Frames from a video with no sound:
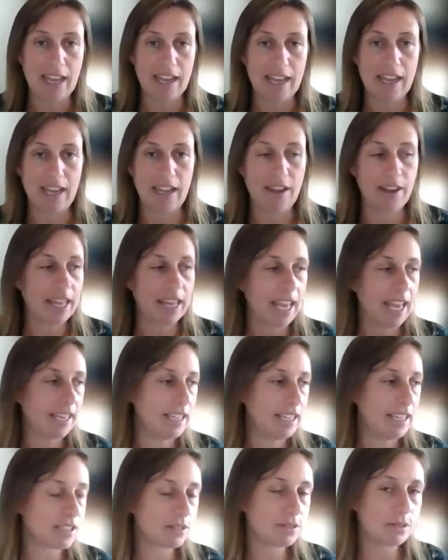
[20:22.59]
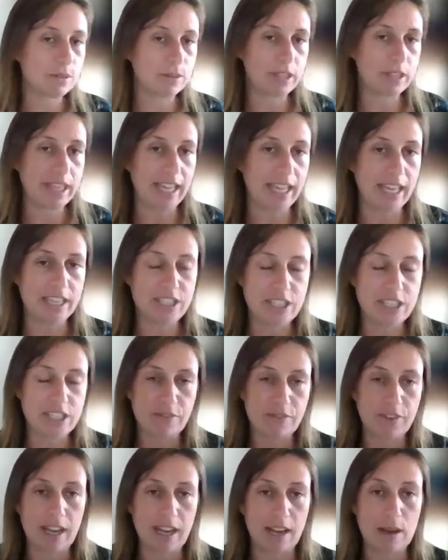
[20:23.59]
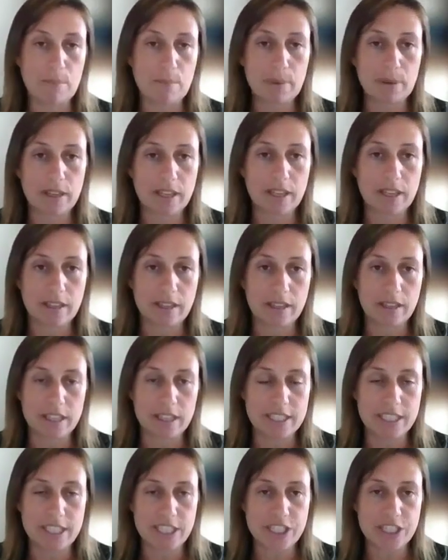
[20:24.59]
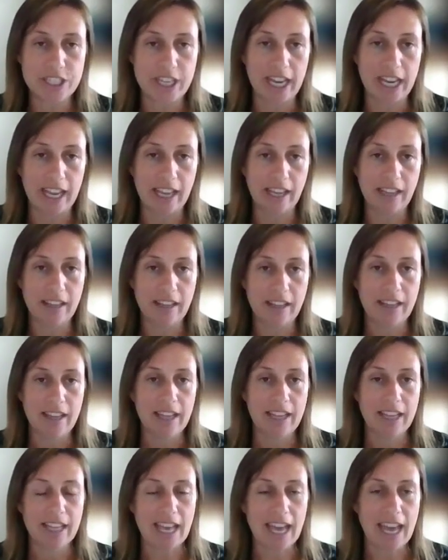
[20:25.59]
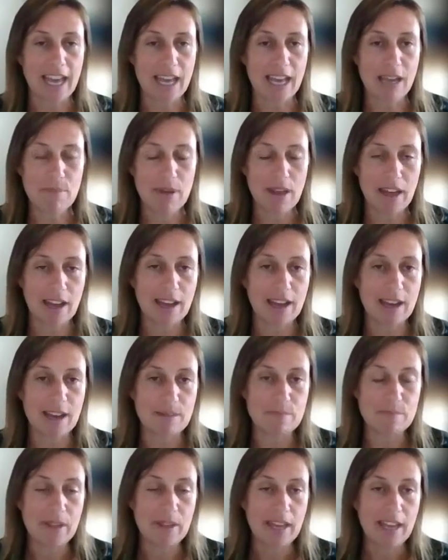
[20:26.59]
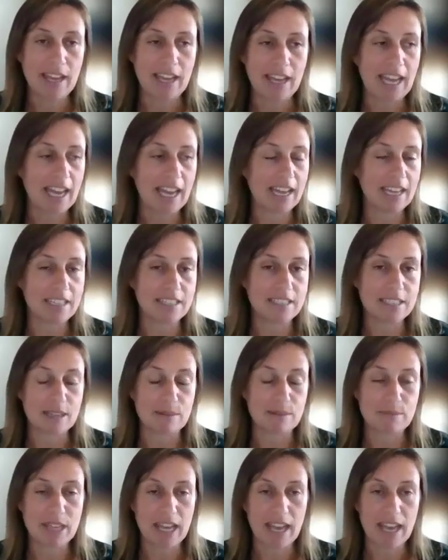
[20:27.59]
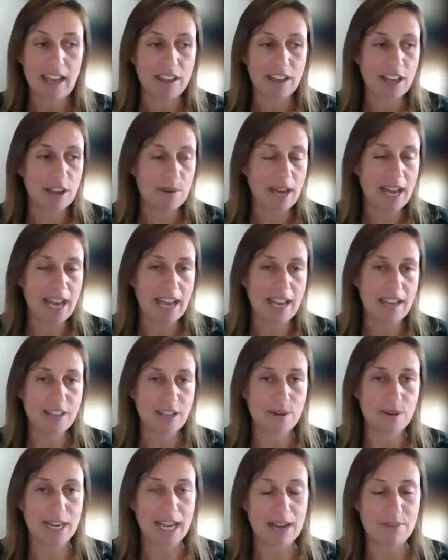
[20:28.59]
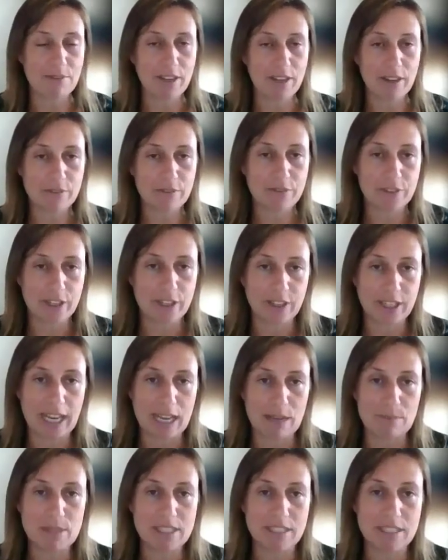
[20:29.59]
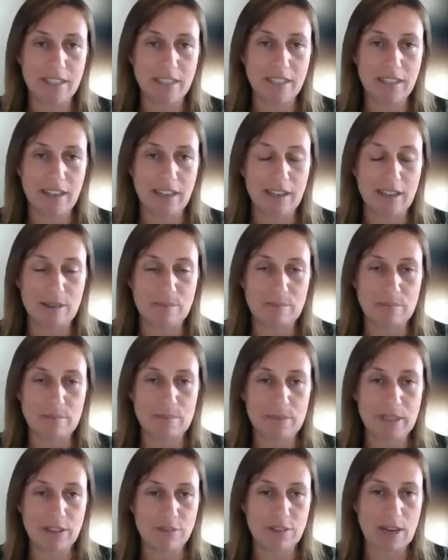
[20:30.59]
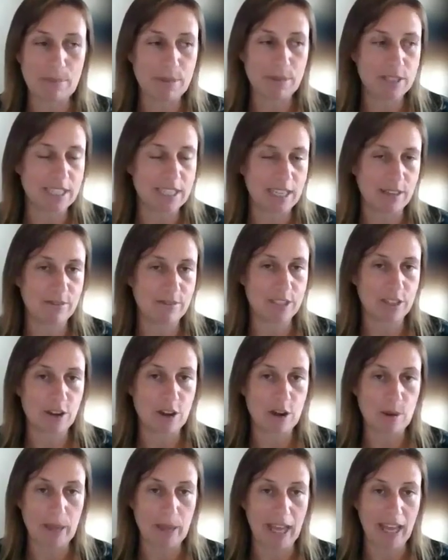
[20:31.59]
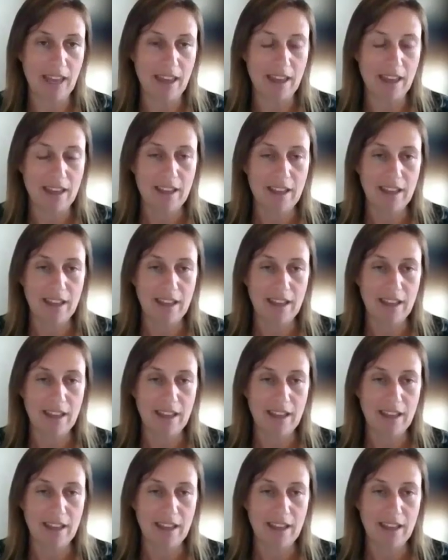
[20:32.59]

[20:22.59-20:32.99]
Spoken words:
Okay, and it's called the Shuffle Up Conditioning game. Yeah, go ahead, go and have a look for it on Amazon. Grab yourselves a copy.